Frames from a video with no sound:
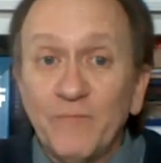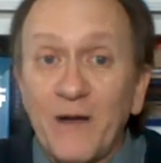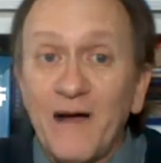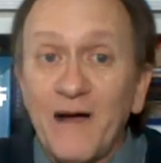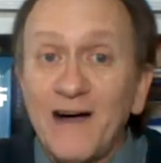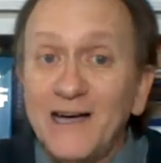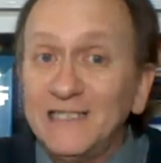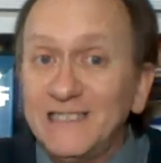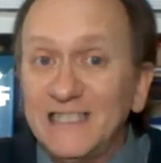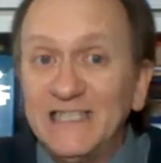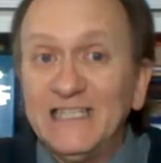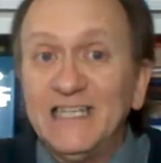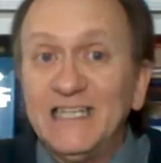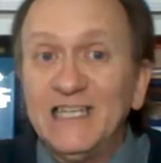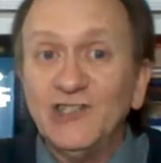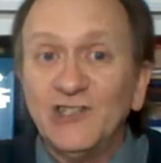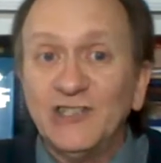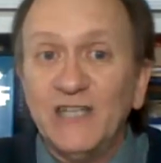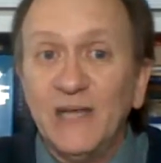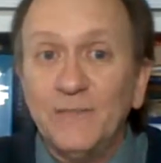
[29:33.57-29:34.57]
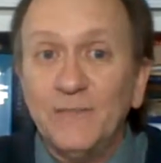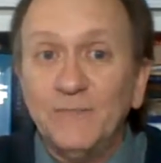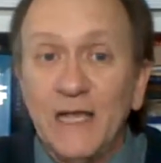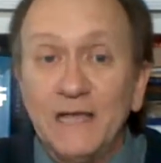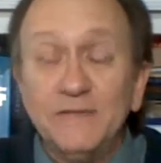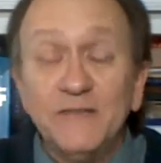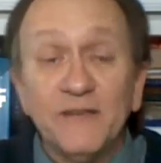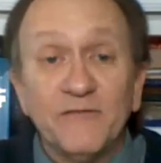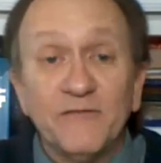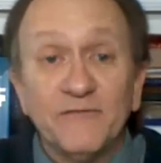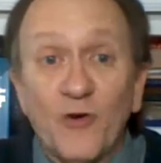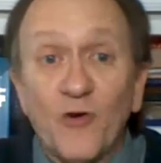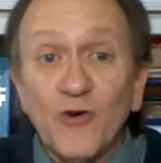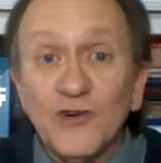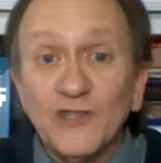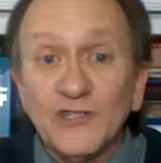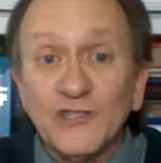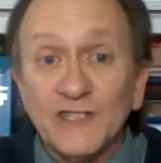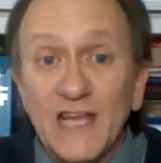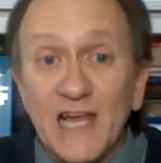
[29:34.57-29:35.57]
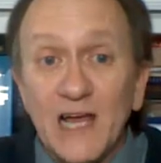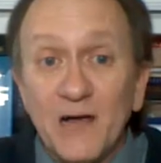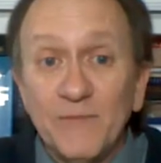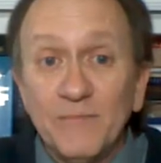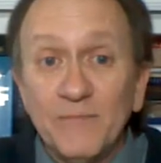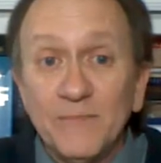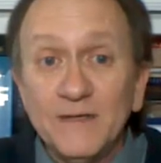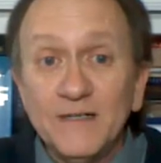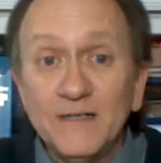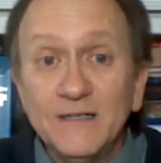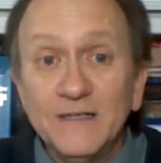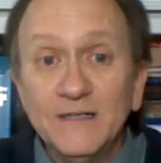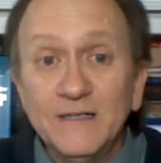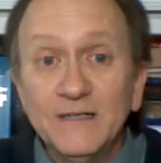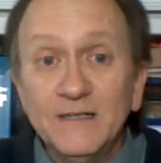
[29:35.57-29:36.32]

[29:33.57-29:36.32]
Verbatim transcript: bonds against them then to force them